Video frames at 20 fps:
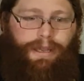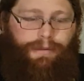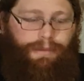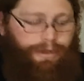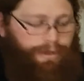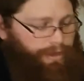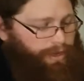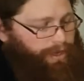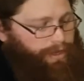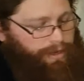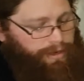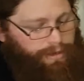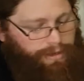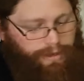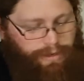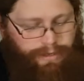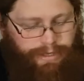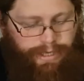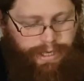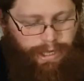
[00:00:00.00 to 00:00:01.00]
Madrid,
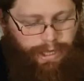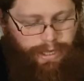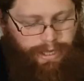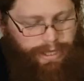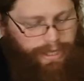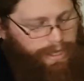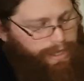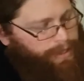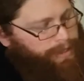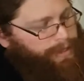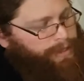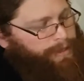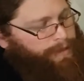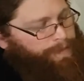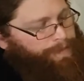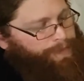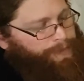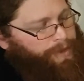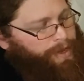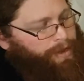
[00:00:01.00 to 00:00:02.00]
are selling these
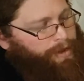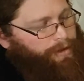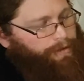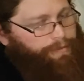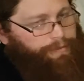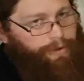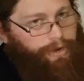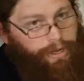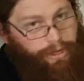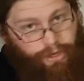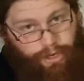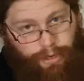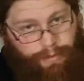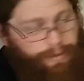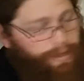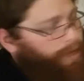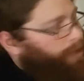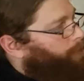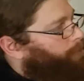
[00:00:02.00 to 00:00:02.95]
pretty cheaply.